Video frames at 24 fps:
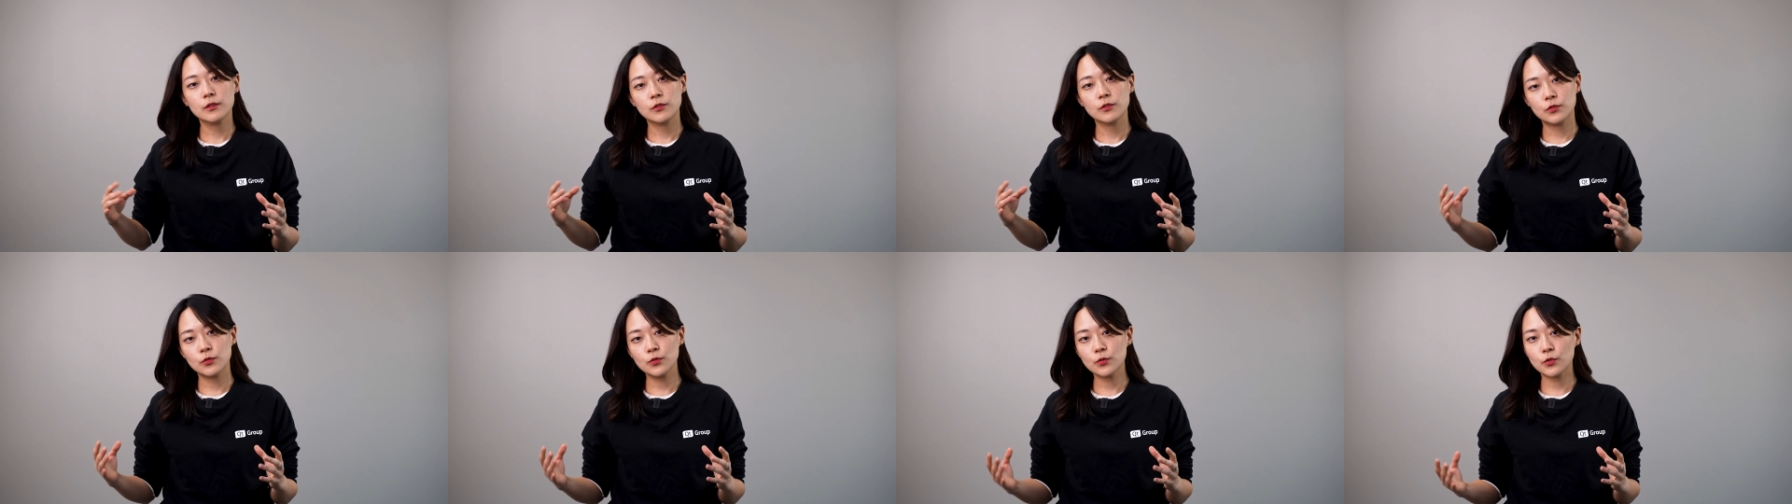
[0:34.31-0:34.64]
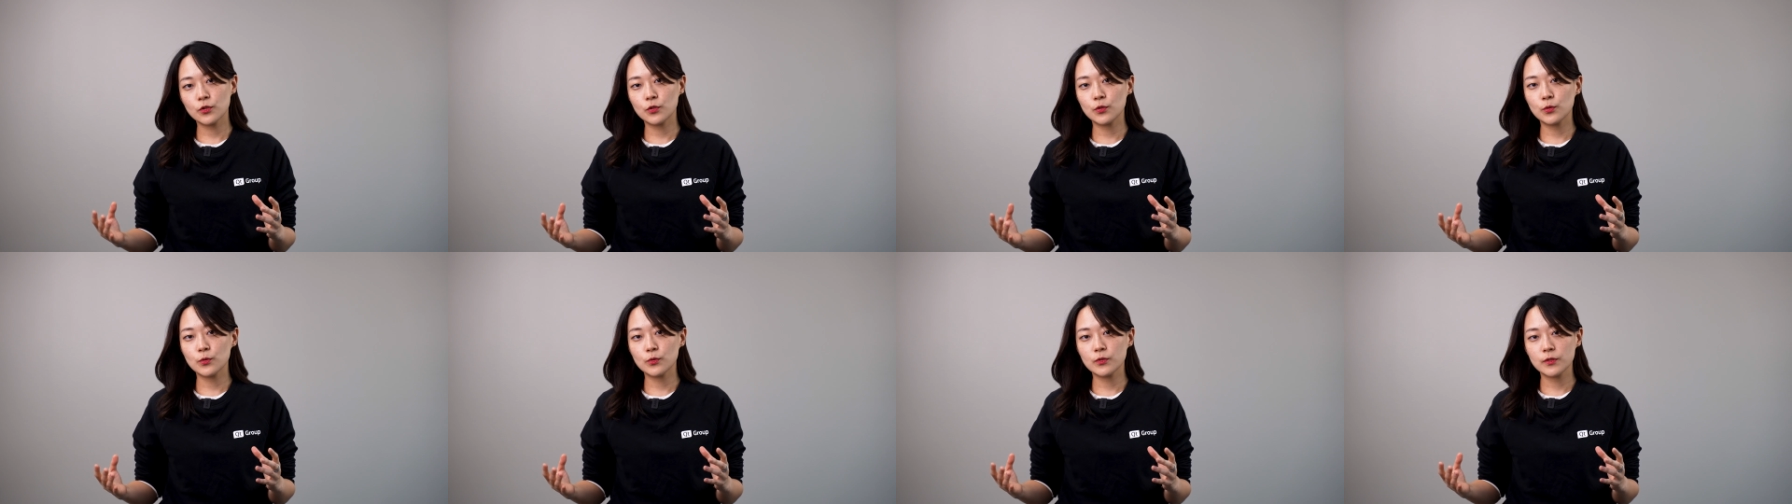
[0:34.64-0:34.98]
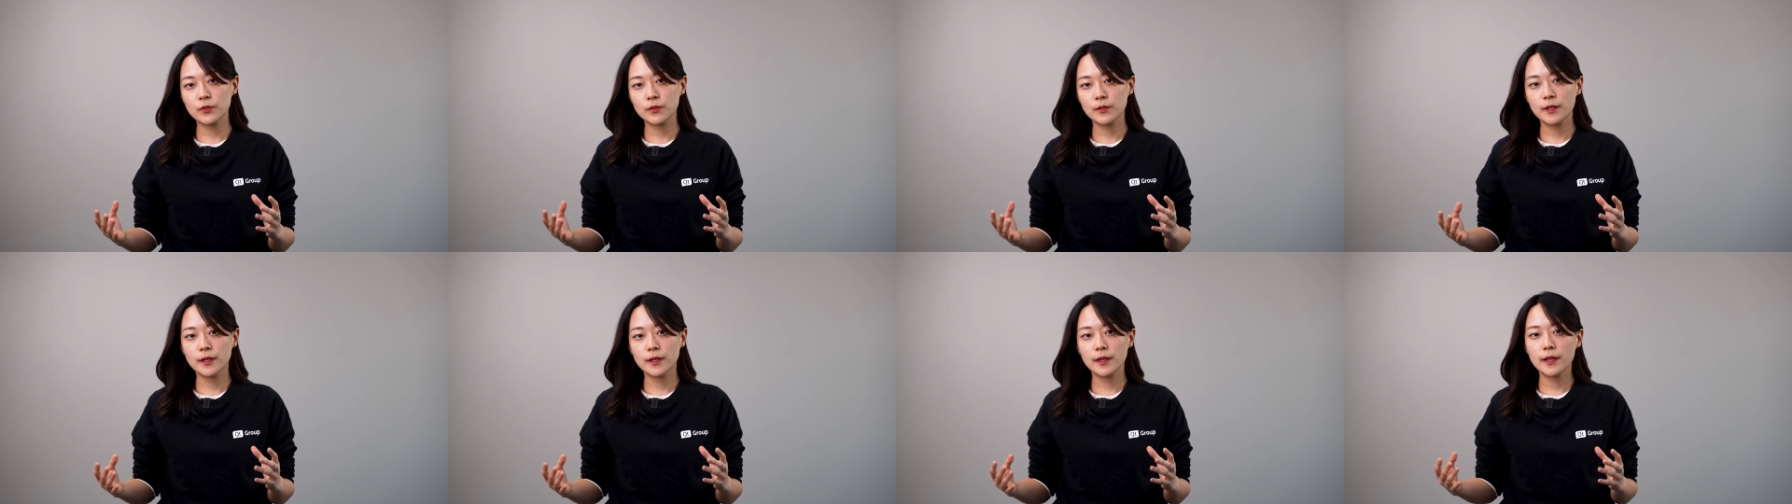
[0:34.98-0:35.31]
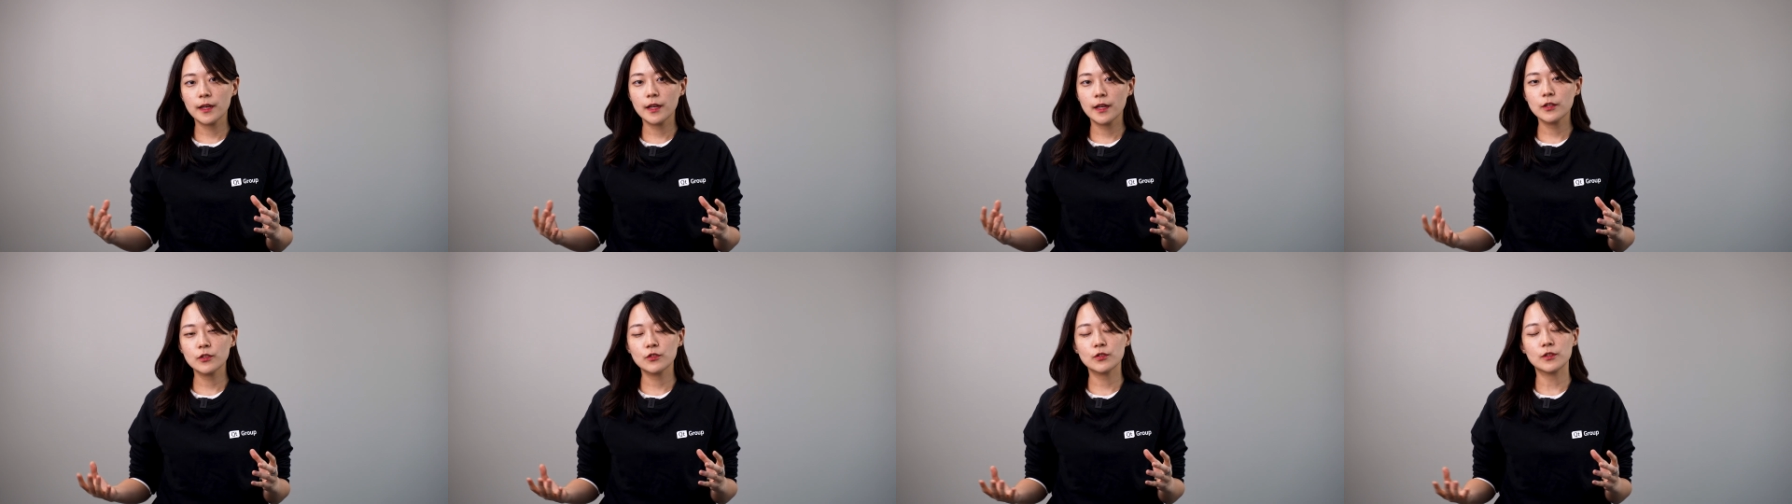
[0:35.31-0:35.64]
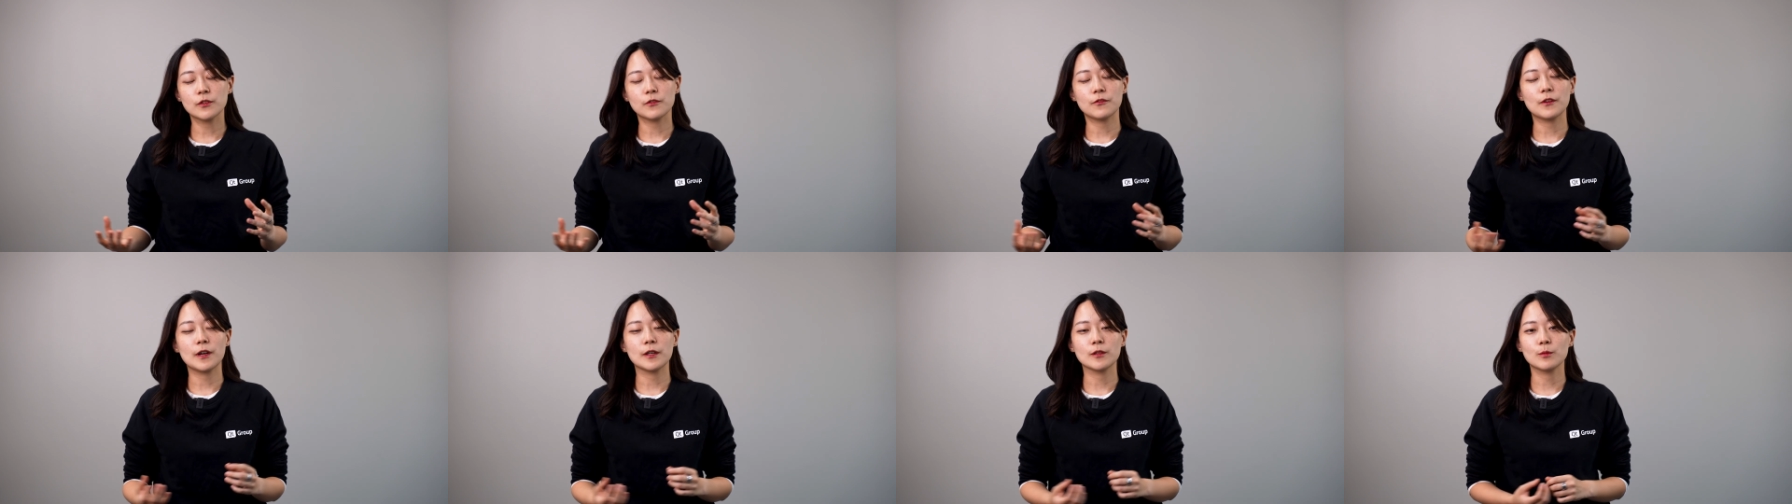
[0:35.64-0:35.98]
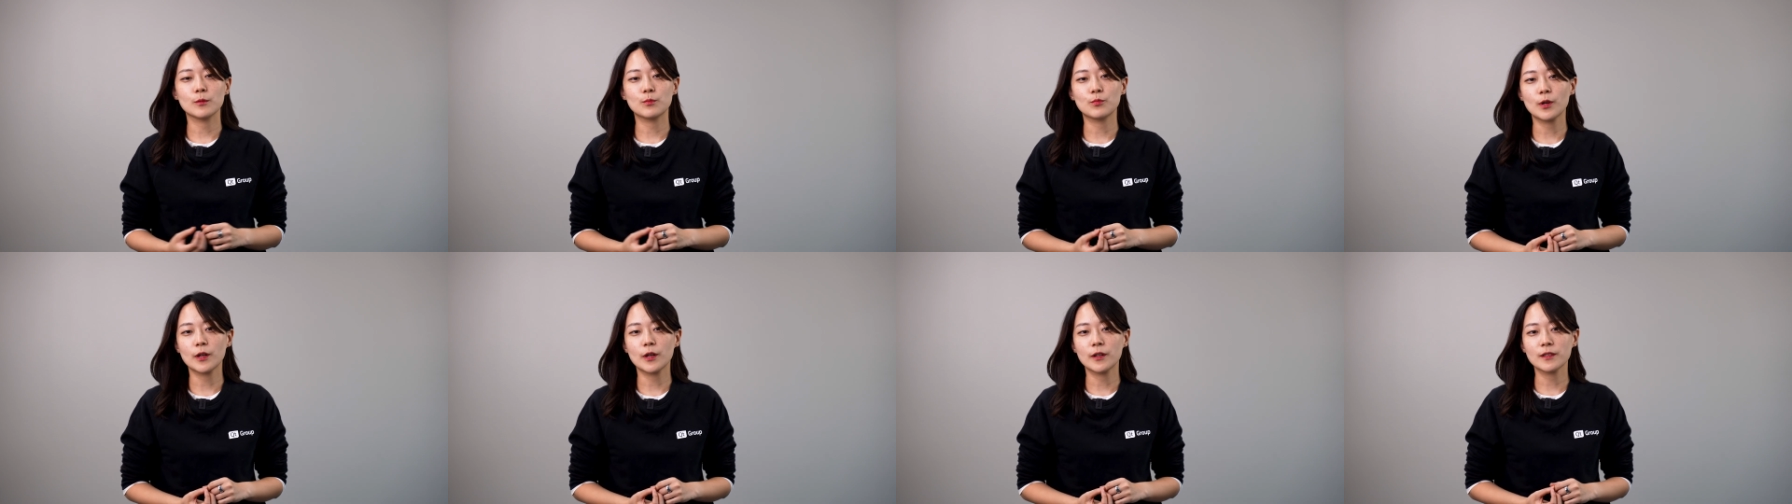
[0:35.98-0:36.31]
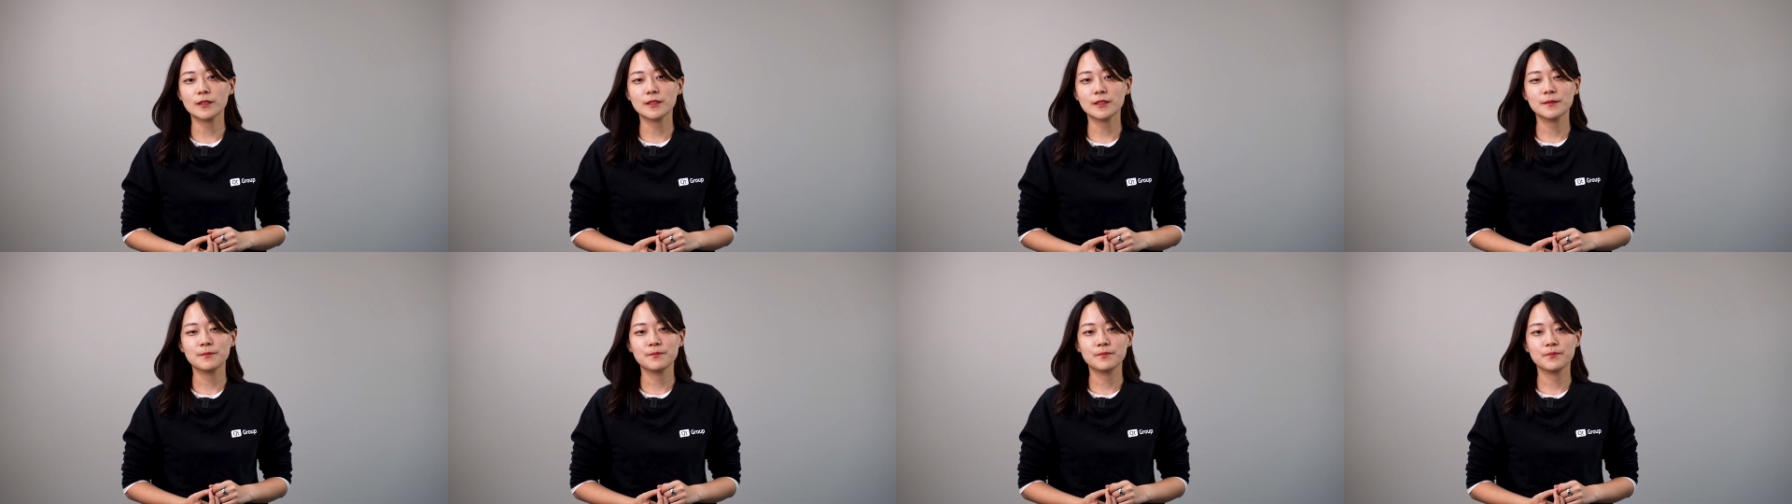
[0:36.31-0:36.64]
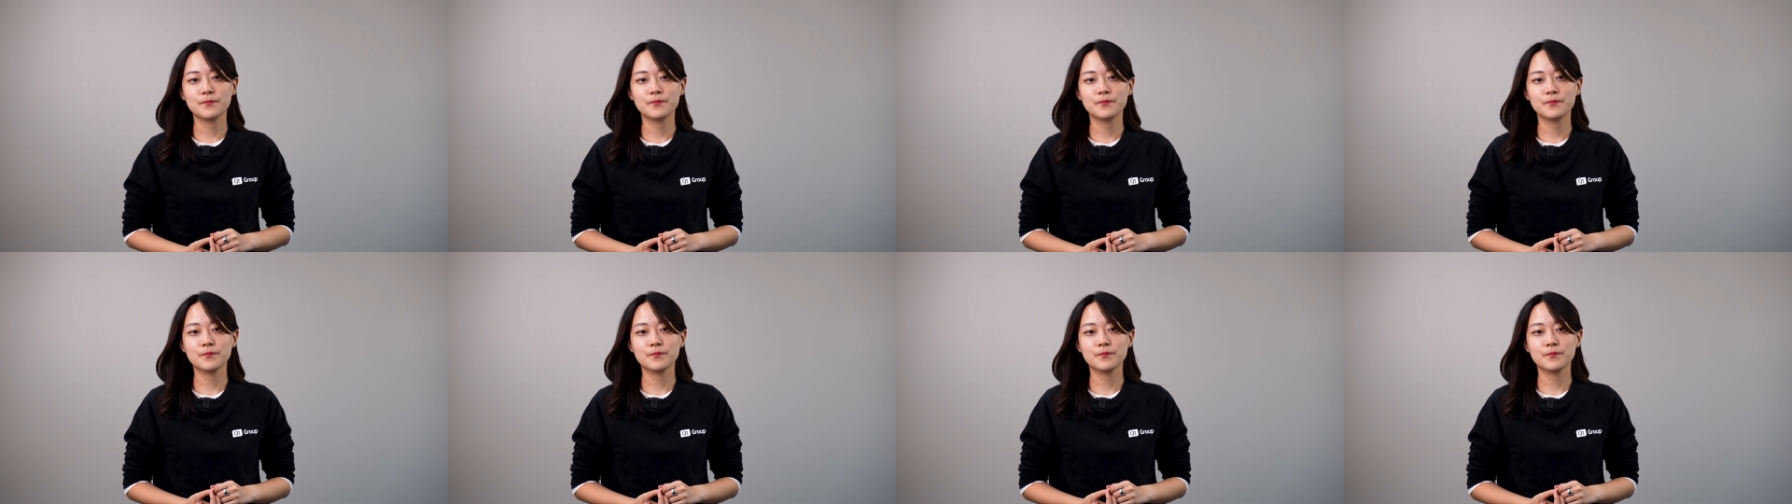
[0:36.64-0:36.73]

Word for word: to Qt and to the final product.